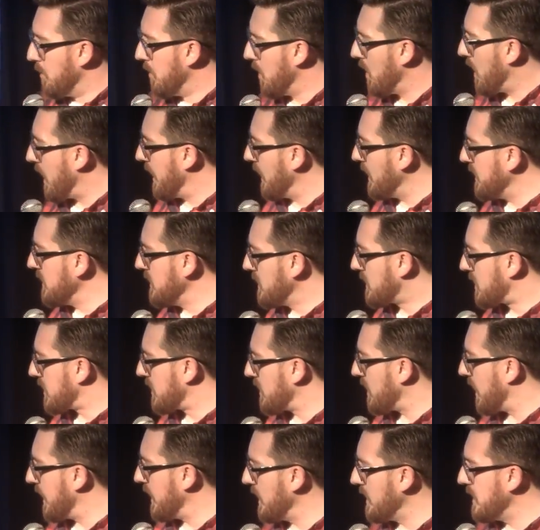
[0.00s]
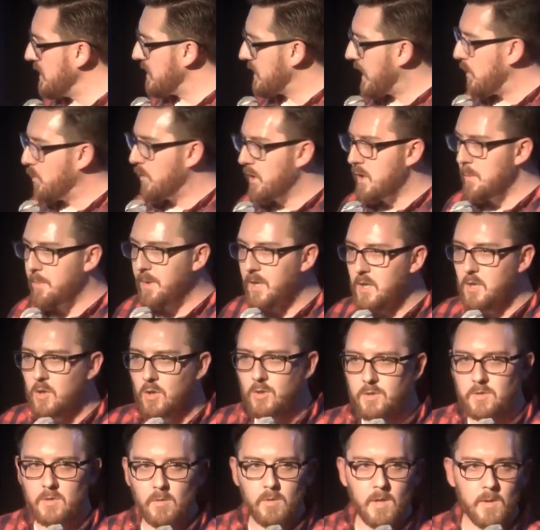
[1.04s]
But I didn't. I didn't. That would have been good though.